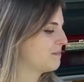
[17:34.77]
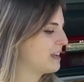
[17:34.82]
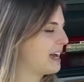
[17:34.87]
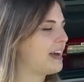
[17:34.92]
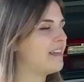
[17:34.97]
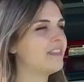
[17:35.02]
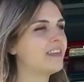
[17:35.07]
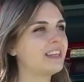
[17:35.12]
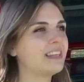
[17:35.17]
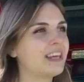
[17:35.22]

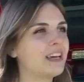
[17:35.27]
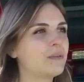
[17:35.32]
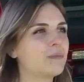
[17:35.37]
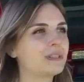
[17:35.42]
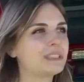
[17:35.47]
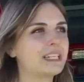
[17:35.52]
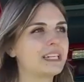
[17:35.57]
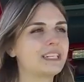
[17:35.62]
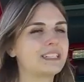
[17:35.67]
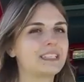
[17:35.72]
And then like
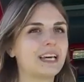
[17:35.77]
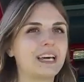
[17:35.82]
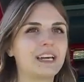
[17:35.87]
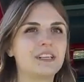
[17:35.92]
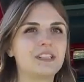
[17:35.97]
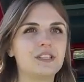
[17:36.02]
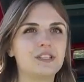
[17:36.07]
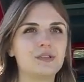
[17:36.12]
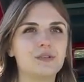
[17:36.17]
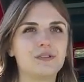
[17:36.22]
once I
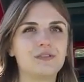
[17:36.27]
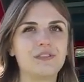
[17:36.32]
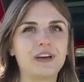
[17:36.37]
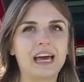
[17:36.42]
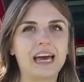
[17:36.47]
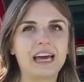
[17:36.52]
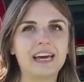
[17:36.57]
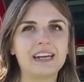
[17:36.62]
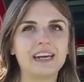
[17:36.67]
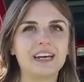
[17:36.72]
decided to do a
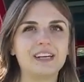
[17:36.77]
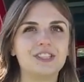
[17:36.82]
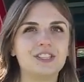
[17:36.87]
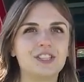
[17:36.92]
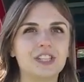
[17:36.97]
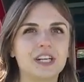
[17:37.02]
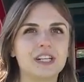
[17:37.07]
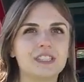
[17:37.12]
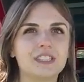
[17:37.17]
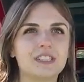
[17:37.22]
van, I
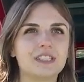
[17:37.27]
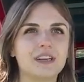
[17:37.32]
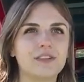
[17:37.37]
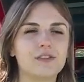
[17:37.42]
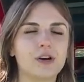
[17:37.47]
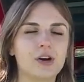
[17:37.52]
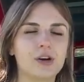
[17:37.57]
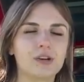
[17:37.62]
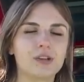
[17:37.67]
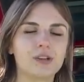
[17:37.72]
just have
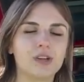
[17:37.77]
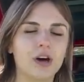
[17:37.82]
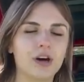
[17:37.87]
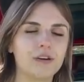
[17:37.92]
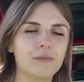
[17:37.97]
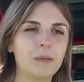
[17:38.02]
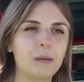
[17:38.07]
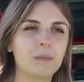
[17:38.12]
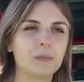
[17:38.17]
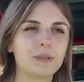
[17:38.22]
heard a lot
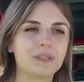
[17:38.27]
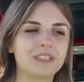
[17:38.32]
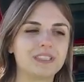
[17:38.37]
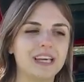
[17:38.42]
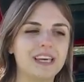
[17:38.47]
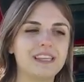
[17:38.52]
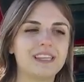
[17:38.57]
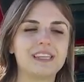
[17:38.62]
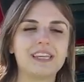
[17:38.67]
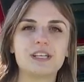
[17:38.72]
of people
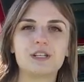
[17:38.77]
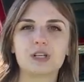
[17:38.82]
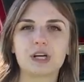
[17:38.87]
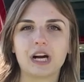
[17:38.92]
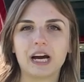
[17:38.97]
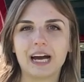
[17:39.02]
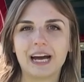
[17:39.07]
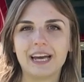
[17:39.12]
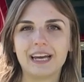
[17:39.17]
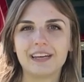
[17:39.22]
say that they
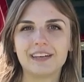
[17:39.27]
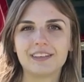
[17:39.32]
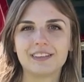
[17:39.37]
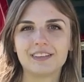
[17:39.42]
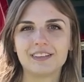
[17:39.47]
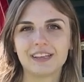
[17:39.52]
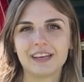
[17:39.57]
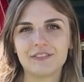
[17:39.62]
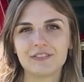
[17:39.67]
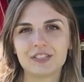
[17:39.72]
try
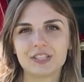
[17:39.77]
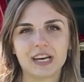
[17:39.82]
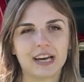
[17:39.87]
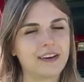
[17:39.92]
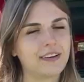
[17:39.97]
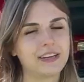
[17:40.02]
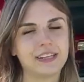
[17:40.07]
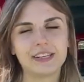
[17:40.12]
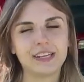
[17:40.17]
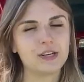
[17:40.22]
the
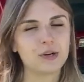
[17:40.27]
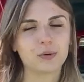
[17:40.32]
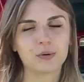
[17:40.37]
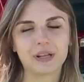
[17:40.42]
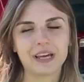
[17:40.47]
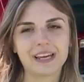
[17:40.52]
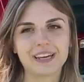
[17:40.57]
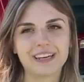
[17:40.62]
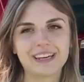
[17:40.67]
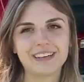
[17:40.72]
lifestyle and they don't
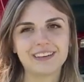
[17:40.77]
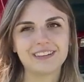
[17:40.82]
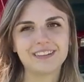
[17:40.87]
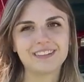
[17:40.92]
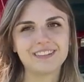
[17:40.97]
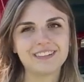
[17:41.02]
like it.